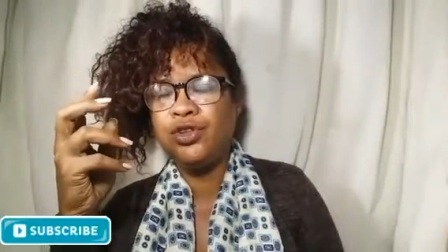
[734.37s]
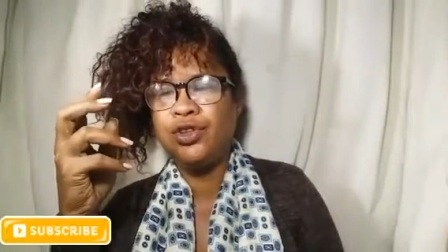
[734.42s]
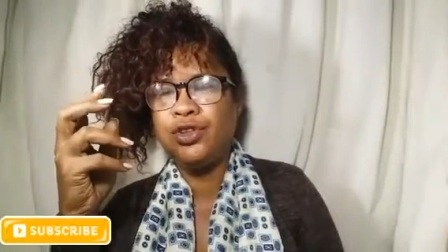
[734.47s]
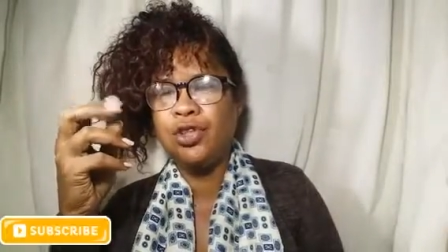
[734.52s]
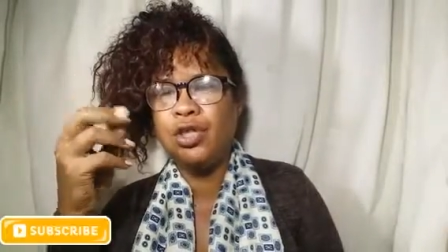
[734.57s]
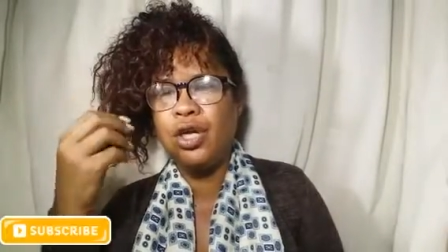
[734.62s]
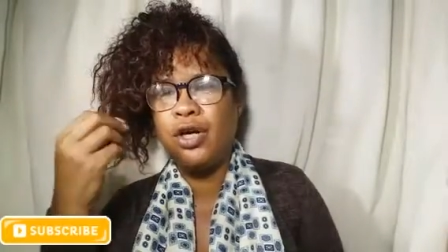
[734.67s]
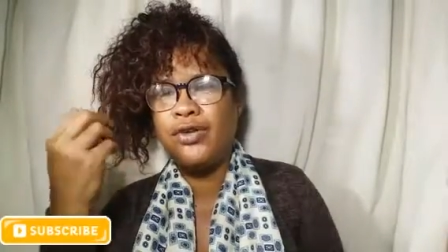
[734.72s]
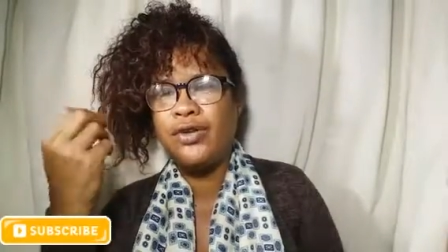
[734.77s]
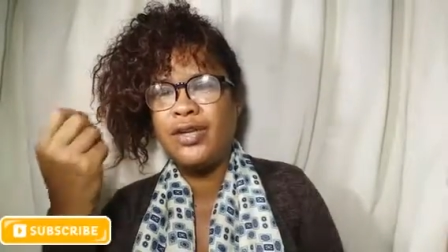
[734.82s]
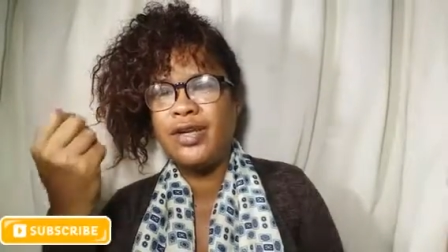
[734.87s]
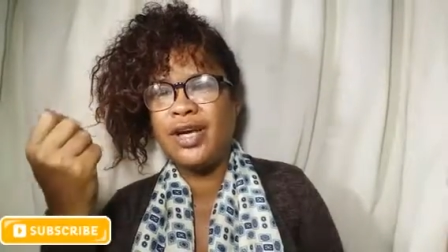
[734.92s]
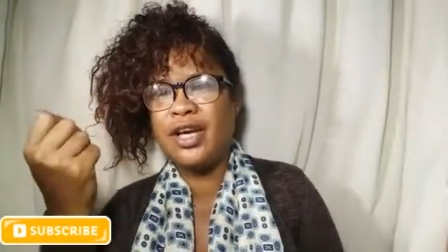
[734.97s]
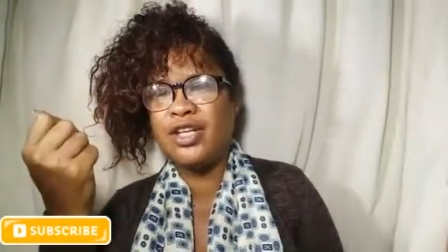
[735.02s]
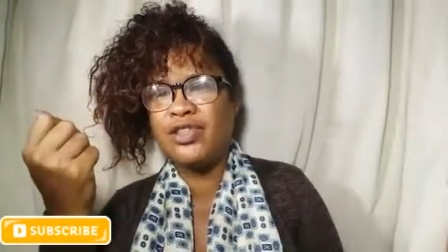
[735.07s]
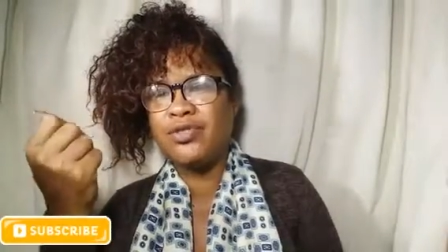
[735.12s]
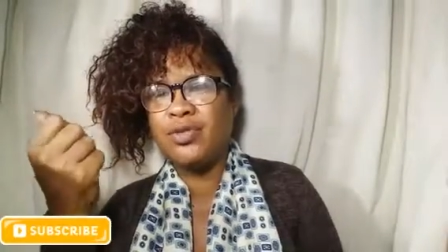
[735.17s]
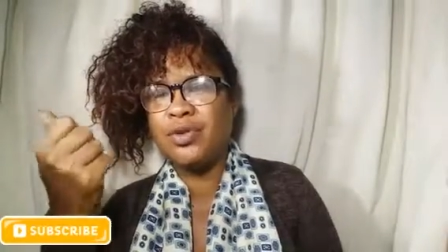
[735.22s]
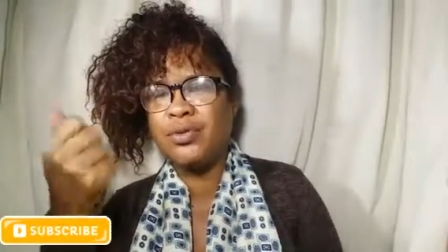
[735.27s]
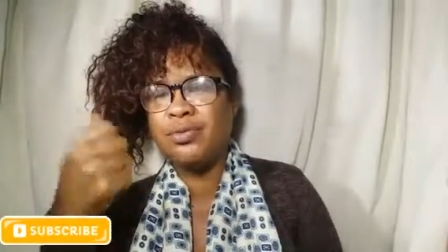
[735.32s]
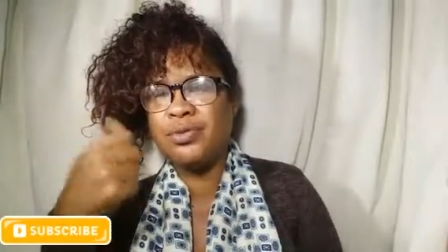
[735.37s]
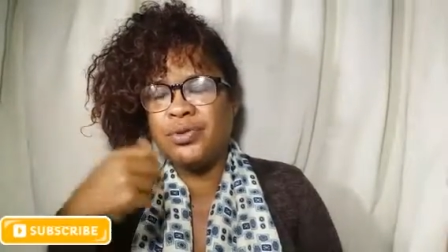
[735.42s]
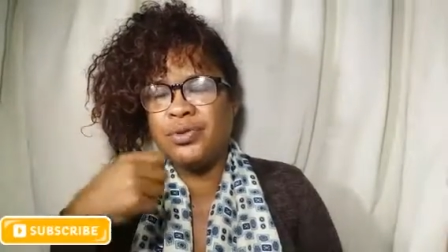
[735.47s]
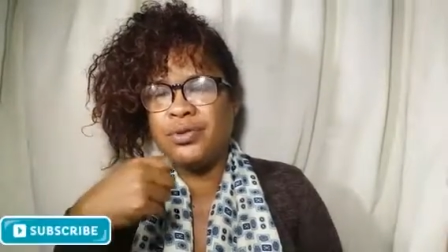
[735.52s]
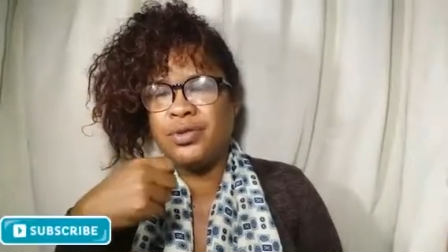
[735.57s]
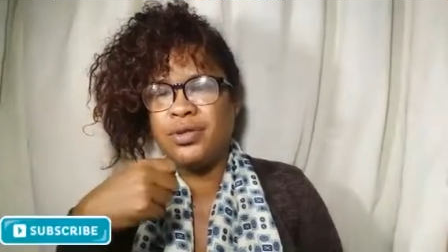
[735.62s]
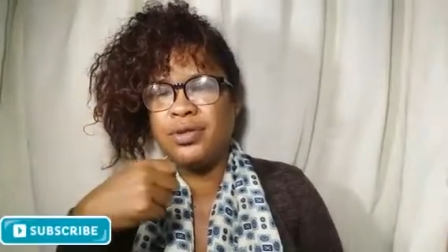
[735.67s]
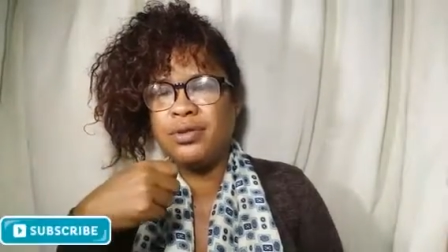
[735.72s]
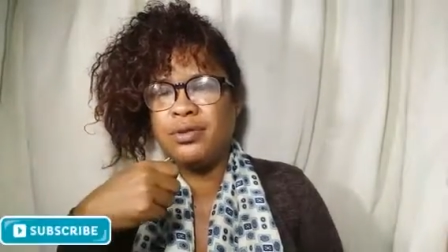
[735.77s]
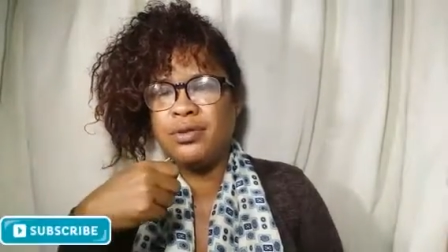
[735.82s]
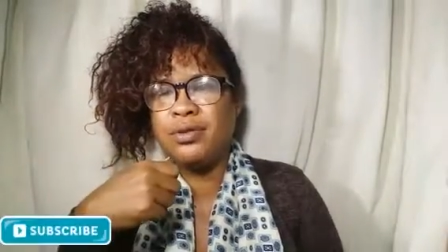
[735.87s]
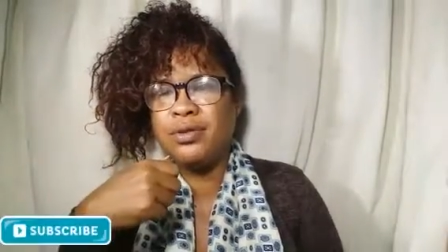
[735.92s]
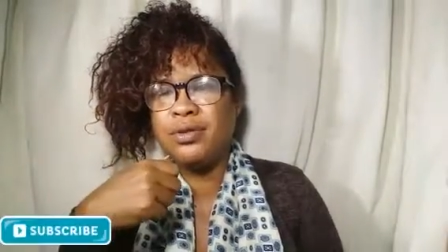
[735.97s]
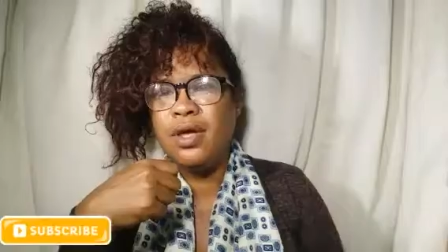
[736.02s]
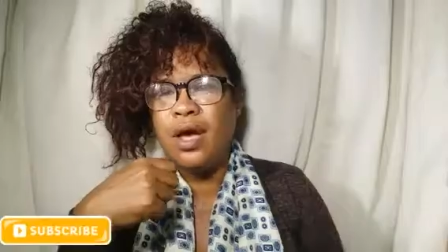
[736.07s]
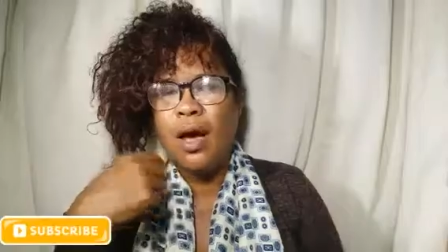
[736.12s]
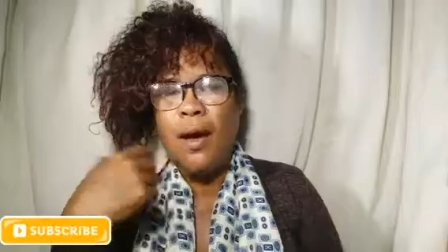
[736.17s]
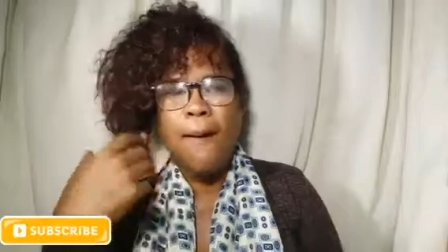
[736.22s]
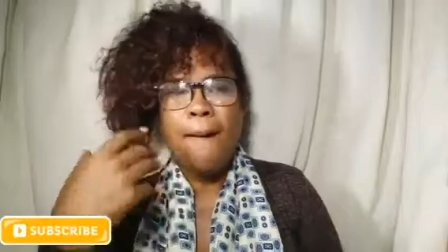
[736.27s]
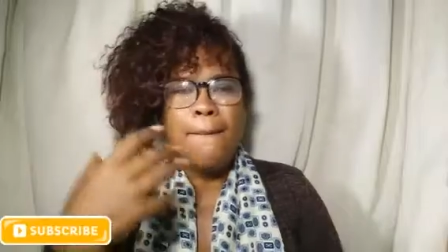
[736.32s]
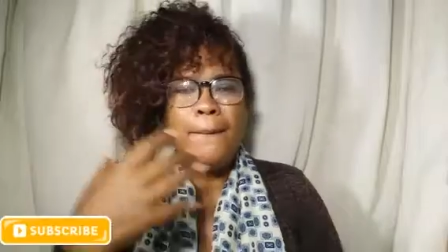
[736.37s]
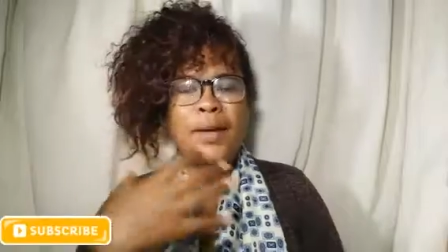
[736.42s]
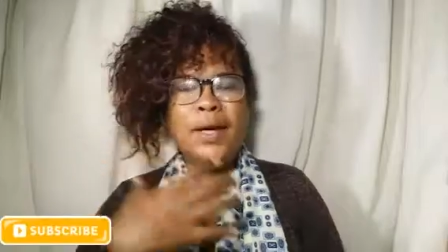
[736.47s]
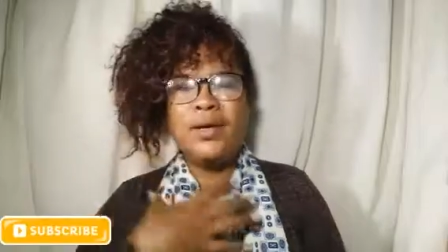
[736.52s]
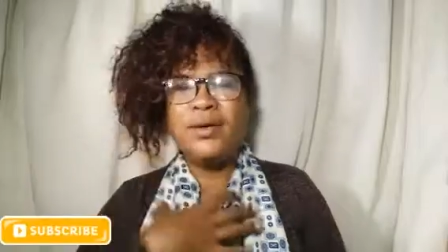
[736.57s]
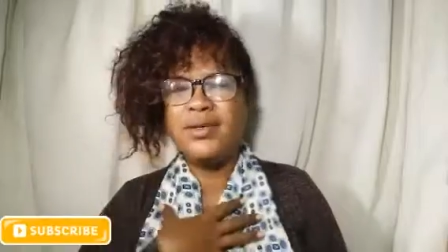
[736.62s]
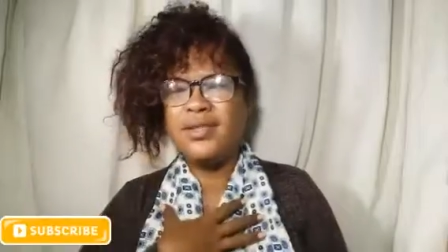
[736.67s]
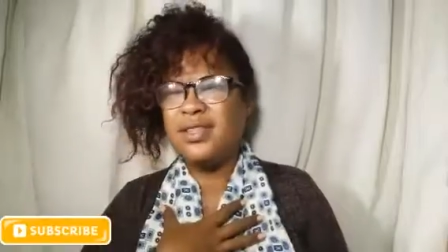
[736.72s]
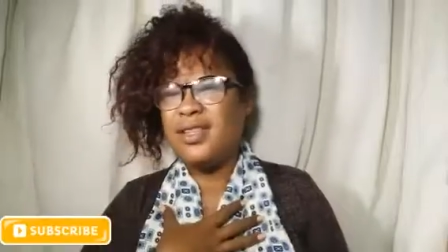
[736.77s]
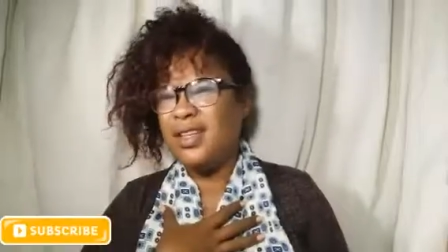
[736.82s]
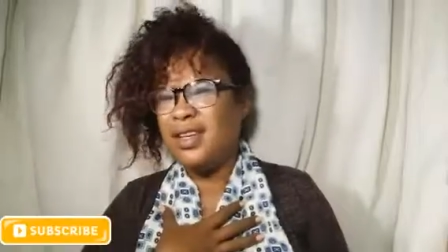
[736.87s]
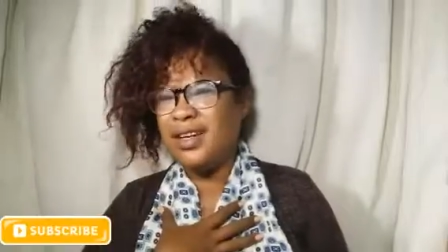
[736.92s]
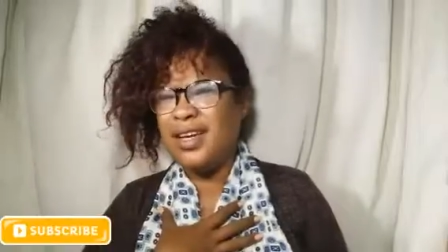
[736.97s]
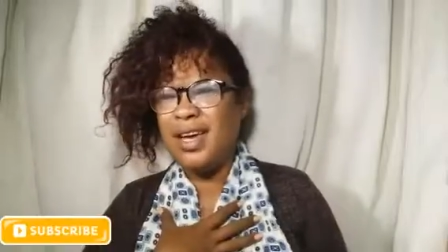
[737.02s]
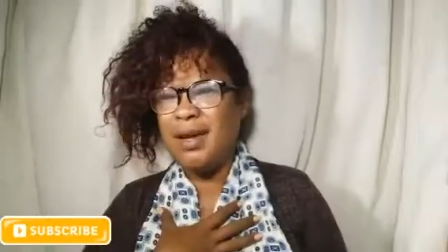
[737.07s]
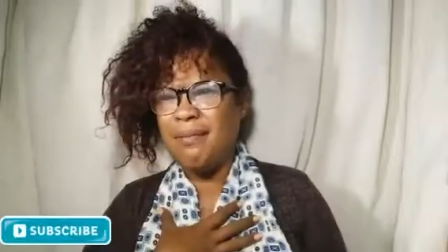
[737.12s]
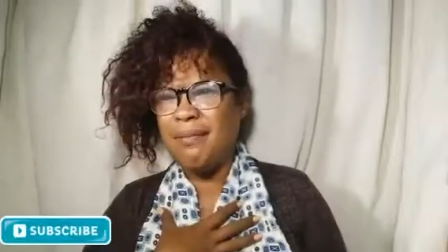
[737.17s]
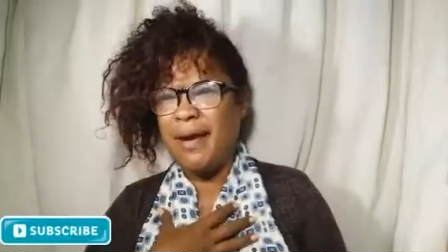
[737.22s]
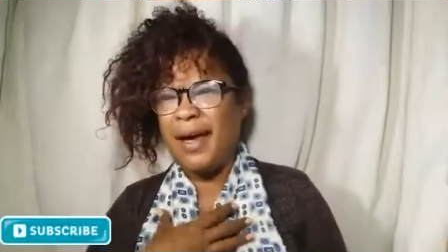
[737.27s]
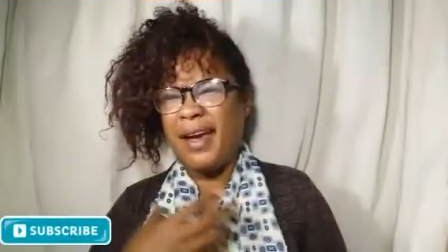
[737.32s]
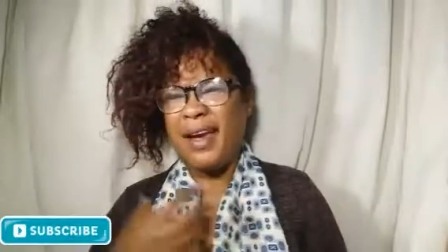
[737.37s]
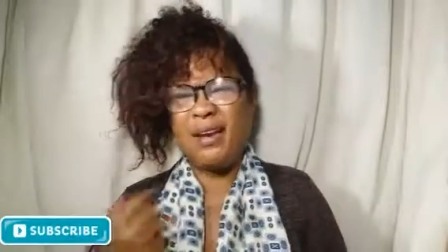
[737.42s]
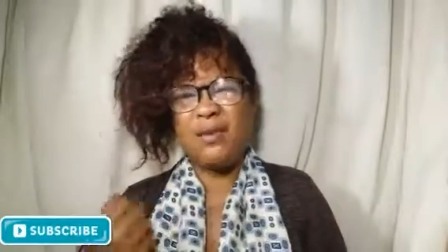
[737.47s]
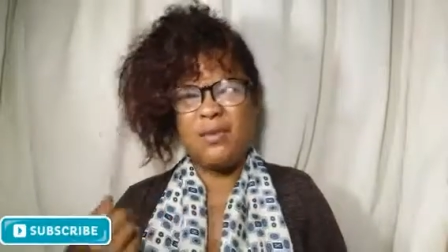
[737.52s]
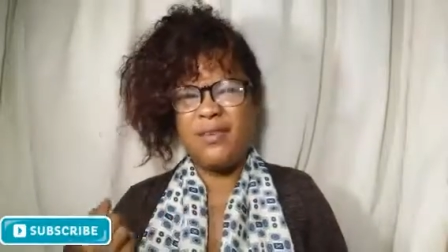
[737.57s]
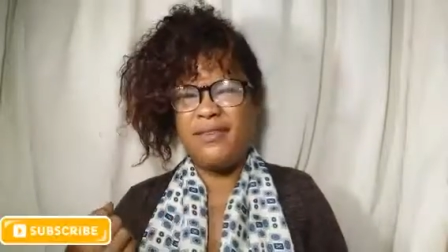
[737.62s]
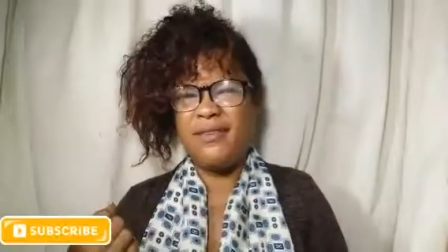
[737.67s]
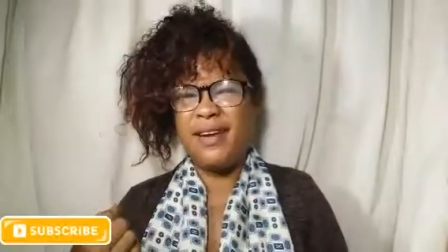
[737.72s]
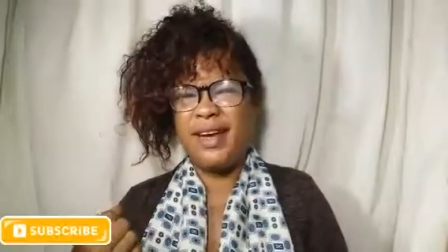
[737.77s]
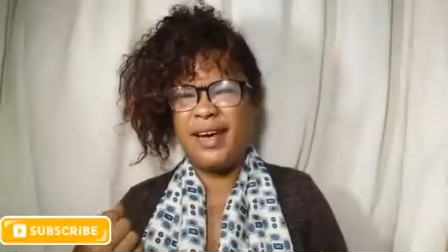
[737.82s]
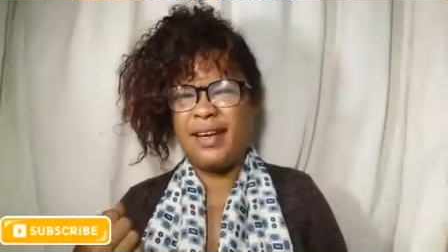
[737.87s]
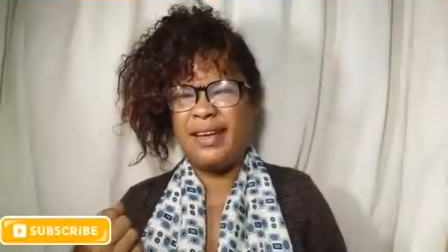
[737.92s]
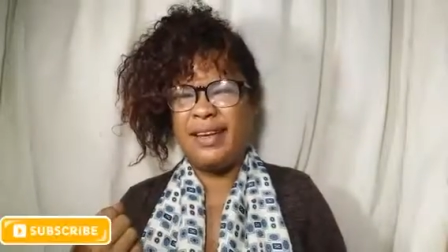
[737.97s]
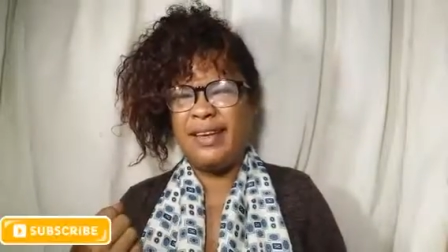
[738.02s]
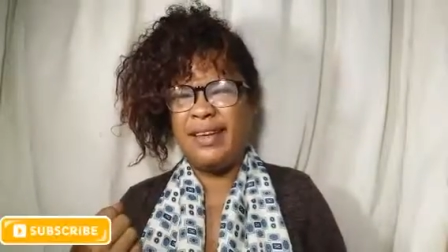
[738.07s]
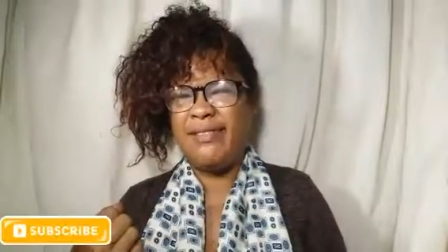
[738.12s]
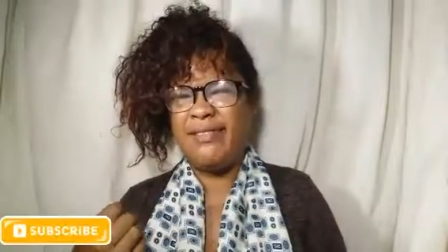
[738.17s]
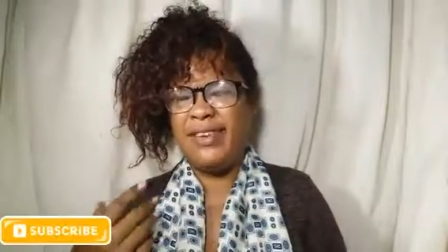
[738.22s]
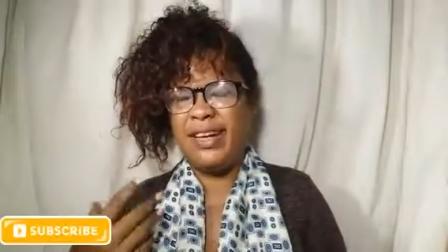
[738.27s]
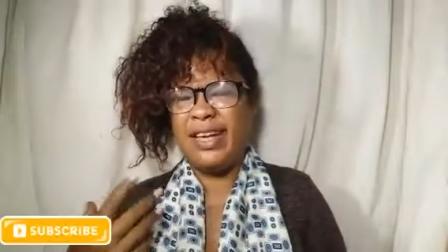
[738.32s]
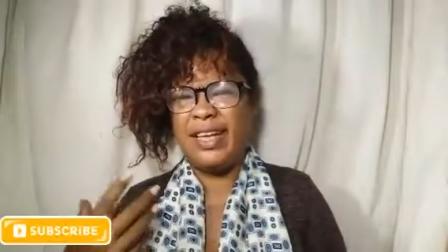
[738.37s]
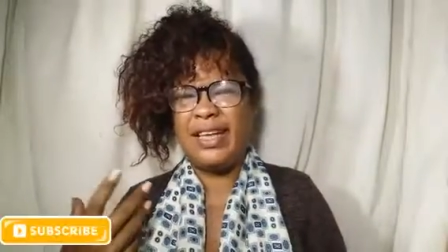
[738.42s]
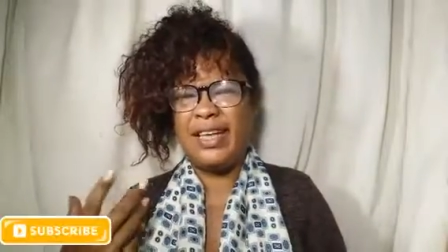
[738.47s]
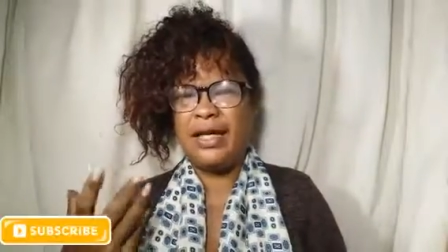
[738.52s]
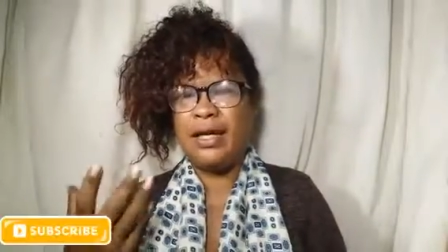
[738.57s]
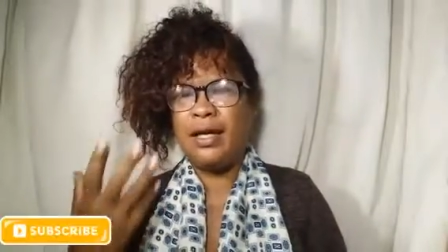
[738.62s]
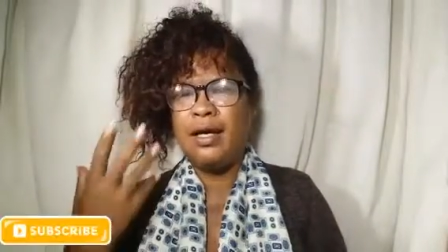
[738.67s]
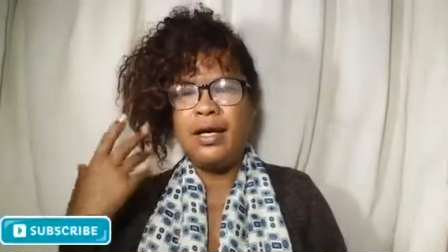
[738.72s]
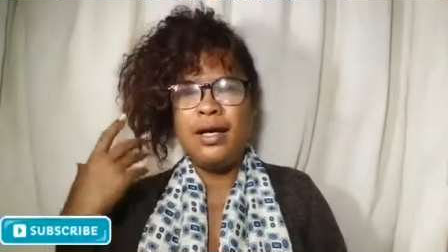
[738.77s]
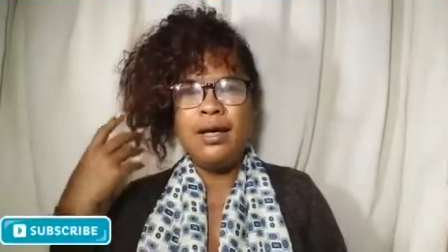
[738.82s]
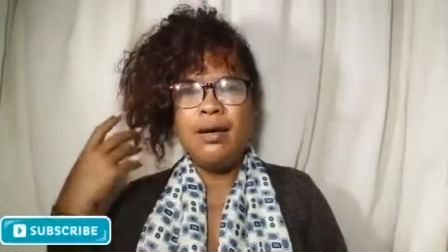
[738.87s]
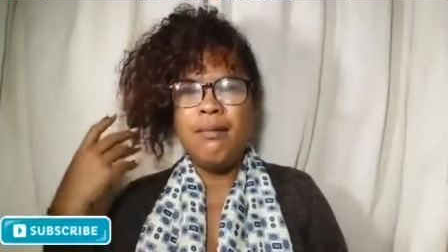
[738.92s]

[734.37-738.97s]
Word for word: to go the natural route. Because looking back and reflecting, reflecting,